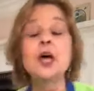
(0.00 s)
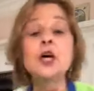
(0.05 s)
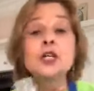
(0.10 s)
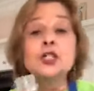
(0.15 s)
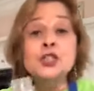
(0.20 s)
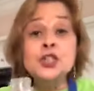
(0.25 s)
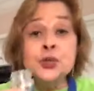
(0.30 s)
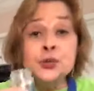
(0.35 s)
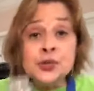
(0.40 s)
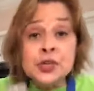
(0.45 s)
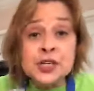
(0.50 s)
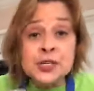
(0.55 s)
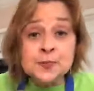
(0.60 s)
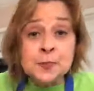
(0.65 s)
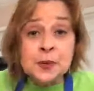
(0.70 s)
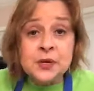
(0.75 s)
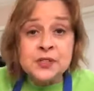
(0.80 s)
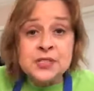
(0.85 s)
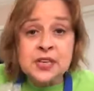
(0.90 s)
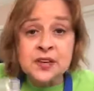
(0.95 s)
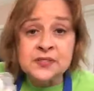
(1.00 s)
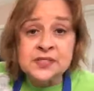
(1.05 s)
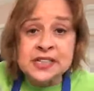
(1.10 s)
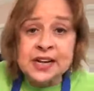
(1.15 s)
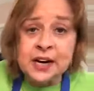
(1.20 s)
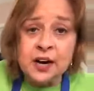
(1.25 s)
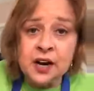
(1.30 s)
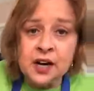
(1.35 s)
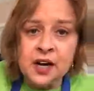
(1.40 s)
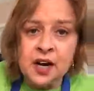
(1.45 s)
2 teaspoons of
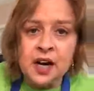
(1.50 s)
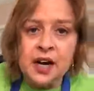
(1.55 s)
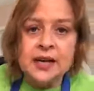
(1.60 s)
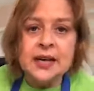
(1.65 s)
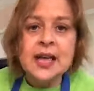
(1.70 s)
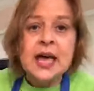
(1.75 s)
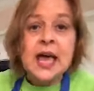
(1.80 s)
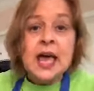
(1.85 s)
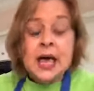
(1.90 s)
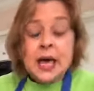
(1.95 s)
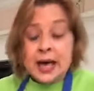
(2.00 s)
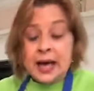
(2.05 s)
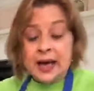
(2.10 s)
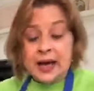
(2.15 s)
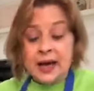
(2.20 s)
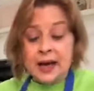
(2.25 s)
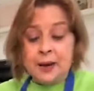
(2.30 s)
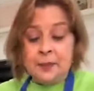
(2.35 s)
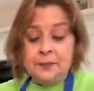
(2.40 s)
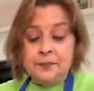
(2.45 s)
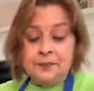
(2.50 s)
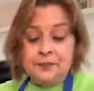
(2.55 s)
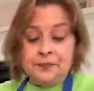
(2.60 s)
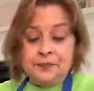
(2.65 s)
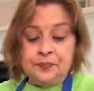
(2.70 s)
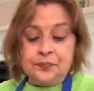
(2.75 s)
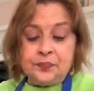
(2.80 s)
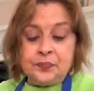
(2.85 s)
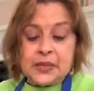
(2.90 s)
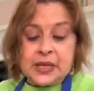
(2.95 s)
tarragon. I
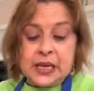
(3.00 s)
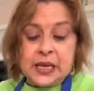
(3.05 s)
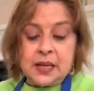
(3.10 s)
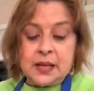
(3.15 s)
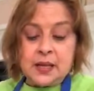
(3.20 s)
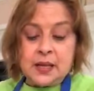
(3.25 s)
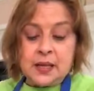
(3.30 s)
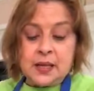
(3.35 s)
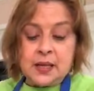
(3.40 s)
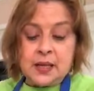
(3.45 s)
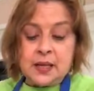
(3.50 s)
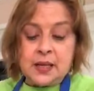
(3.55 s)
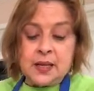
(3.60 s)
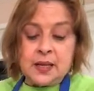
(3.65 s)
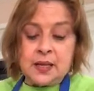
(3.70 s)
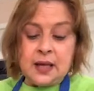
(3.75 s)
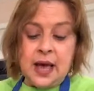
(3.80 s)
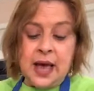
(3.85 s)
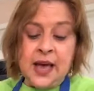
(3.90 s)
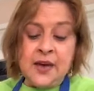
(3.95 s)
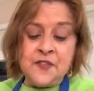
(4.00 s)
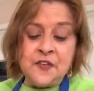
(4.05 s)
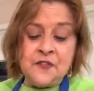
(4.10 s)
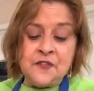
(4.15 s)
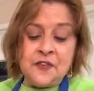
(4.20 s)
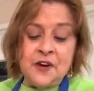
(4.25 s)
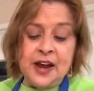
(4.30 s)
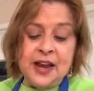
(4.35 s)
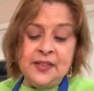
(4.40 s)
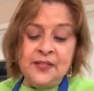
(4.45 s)
have a
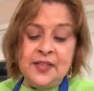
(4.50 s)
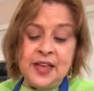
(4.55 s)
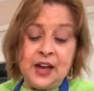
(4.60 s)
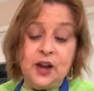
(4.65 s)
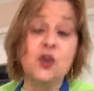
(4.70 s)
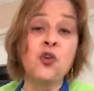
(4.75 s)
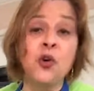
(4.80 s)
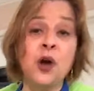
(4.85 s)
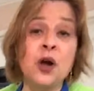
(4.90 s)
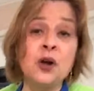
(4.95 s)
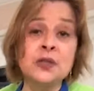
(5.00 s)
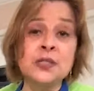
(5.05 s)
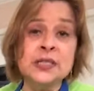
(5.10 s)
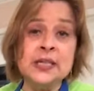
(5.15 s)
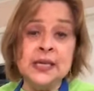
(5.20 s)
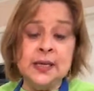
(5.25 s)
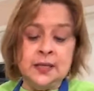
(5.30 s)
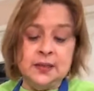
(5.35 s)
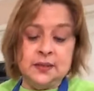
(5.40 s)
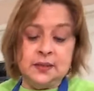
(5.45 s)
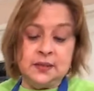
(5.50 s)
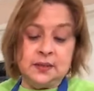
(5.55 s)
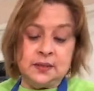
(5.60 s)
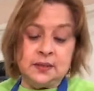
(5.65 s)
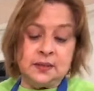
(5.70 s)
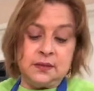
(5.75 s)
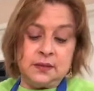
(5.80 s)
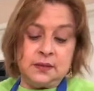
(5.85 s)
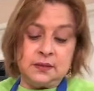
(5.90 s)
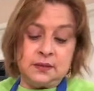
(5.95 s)
friend that grows it,
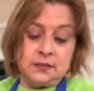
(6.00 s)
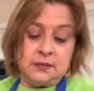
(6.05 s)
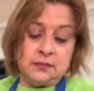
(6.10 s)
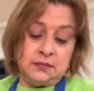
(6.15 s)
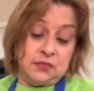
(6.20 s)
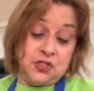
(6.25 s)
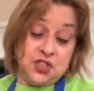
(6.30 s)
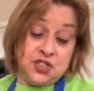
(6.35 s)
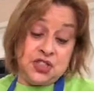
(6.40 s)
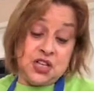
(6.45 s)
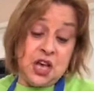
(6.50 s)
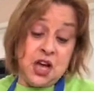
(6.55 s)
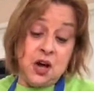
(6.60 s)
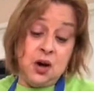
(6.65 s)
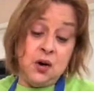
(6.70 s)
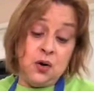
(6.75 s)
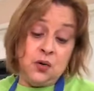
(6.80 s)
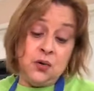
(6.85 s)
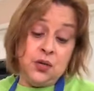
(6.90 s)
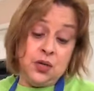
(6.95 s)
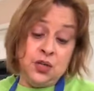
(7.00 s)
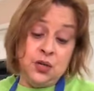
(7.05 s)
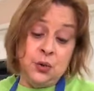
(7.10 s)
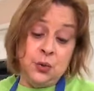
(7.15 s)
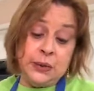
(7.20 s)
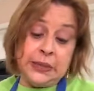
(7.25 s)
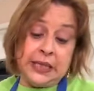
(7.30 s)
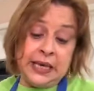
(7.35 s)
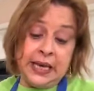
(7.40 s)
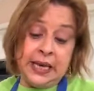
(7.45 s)
so you
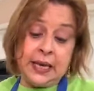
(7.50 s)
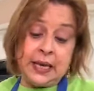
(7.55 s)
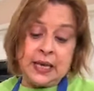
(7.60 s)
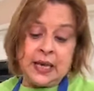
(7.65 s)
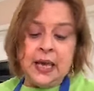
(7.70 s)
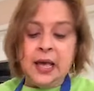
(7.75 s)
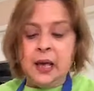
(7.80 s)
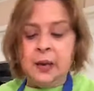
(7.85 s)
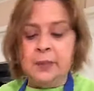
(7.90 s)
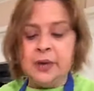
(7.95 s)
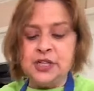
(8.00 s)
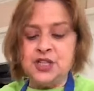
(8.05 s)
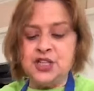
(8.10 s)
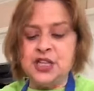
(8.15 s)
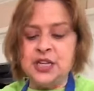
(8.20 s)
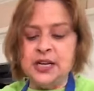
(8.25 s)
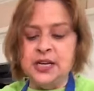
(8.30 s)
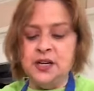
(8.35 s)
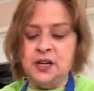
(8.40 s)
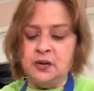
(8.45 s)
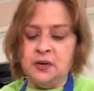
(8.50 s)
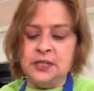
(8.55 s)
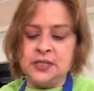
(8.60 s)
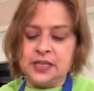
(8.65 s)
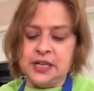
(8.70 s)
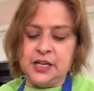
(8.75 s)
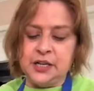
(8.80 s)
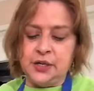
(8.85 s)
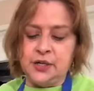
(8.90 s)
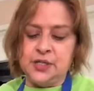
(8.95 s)
would think, but she didn't know I was
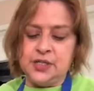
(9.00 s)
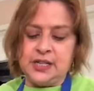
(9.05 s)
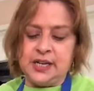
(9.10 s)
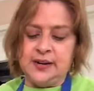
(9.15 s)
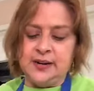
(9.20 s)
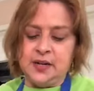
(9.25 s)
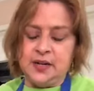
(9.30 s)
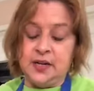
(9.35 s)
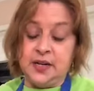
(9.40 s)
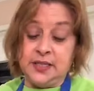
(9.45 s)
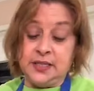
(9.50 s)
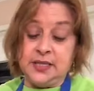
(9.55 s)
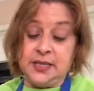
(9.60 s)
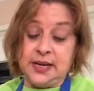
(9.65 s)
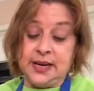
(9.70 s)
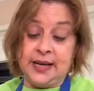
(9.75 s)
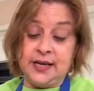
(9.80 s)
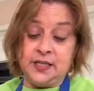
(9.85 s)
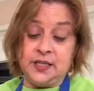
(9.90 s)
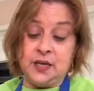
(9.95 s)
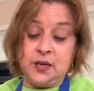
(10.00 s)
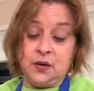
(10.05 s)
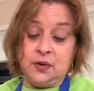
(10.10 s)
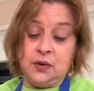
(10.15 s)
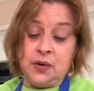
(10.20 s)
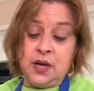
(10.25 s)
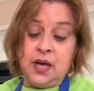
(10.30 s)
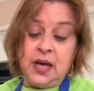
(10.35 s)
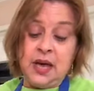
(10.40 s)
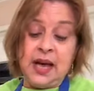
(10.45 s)
gonna use tarragon today, so
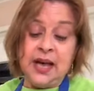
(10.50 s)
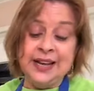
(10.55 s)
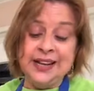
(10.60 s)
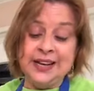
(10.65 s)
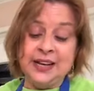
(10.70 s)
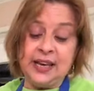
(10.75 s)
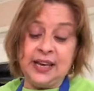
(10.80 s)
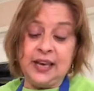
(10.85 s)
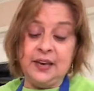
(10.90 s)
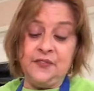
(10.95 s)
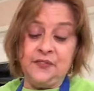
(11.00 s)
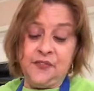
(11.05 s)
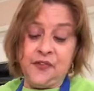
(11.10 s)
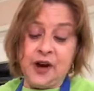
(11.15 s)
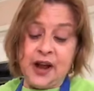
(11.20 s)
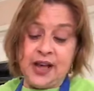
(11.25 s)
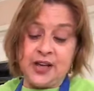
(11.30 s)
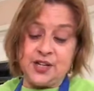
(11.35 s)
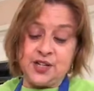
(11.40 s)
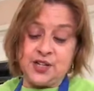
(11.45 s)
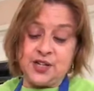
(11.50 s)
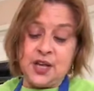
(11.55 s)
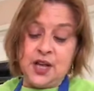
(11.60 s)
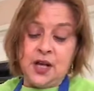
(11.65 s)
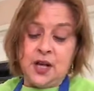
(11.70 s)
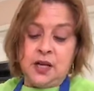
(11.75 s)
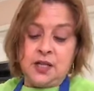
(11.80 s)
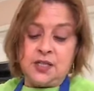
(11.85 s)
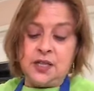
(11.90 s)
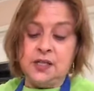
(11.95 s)
I didn't get fresh.
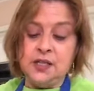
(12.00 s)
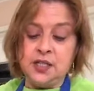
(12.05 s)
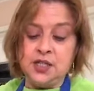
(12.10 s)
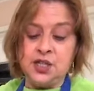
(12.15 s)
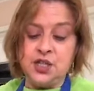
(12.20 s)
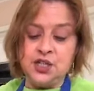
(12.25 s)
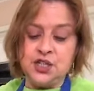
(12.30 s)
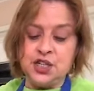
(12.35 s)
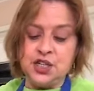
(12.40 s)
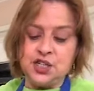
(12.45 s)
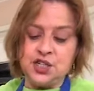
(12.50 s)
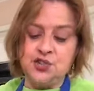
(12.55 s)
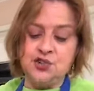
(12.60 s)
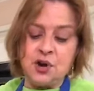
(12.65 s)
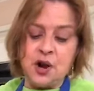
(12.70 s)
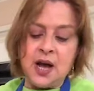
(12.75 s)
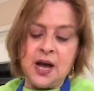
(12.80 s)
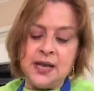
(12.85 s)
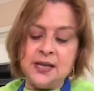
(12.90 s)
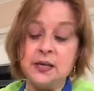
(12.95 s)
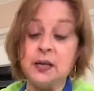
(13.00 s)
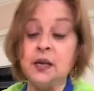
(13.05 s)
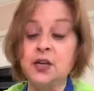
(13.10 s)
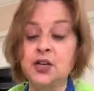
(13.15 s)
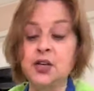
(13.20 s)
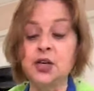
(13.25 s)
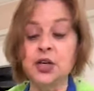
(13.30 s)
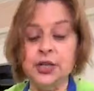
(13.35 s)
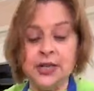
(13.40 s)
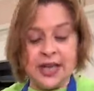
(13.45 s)
So this is just dried,
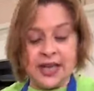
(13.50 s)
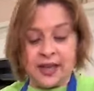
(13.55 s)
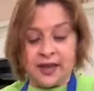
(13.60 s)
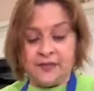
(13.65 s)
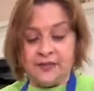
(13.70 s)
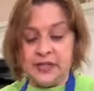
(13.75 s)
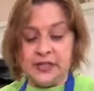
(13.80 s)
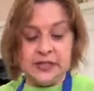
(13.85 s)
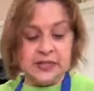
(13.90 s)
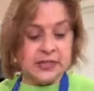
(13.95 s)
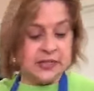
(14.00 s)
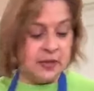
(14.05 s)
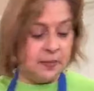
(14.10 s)
good heavens to